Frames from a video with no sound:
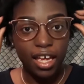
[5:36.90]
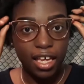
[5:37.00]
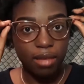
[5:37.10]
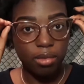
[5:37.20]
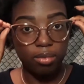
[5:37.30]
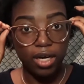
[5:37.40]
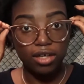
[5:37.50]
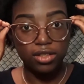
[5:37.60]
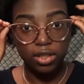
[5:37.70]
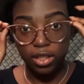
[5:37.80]
and my
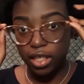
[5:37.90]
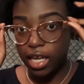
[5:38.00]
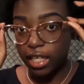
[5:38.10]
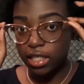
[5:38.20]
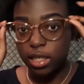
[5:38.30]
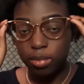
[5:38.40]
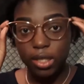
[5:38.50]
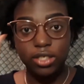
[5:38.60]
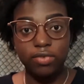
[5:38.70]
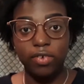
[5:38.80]
brows look nice,
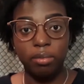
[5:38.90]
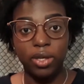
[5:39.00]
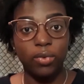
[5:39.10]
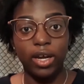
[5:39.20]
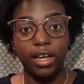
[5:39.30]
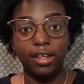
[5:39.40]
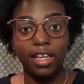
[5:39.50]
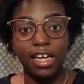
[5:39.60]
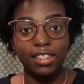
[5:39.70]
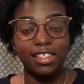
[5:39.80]
especially for me wearing
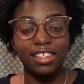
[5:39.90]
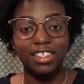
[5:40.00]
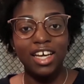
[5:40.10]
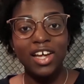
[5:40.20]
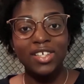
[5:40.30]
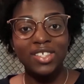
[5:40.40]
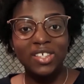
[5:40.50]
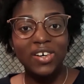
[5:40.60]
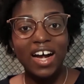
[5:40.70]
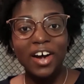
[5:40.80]
glasses.
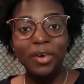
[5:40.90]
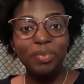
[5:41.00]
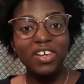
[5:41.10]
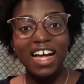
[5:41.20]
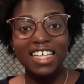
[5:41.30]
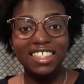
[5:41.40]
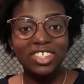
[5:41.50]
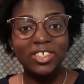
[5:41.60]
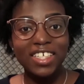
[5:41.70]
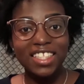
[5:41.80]
So I hope you guys
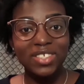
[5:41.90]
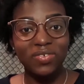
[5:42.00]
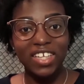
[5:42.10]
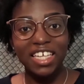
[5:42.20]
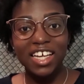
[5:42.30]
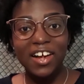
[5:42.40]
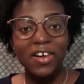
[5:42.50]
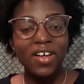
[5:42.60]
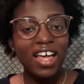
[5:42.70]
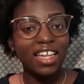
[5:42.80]
enjoyed this
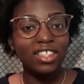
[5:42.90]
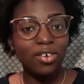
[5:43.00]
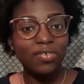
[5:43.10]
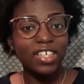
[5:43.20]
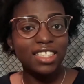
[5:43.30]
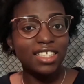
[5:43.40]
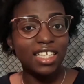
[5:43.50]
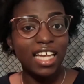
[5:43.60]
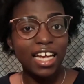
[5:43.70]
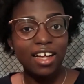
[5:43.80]
video. Don't forget to
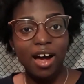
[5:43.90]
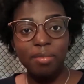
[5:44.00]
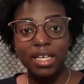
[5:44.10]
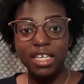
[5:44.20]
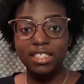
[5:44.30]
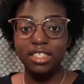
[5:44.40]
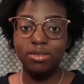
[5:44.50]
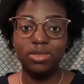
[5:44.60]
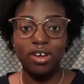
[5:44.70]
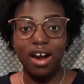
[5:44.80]
like, comment, and
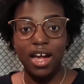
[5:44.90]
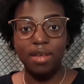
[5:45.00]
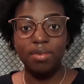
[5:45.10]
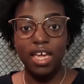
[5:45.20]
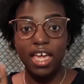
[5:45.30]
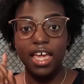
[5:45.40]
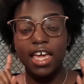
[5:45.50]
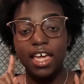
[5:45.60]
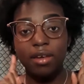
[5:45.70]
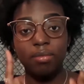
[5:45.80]
subscribe,
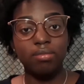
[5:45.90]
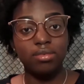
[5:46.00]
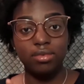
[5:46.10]
and